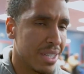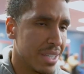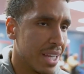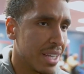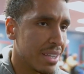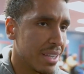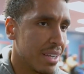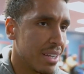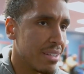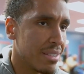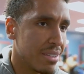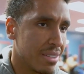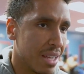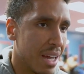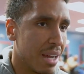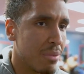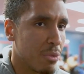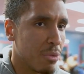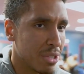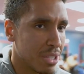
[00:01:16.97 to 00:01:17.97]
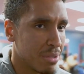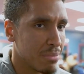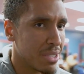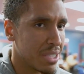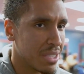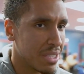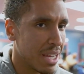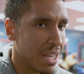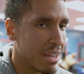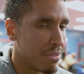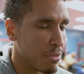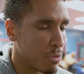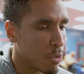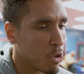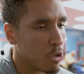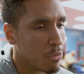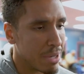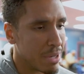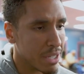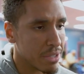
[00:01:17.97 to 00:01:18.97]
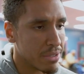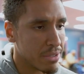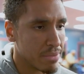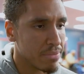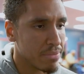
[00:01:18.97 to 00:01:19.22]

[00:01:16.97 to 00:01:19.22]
and that I want them to have a role model.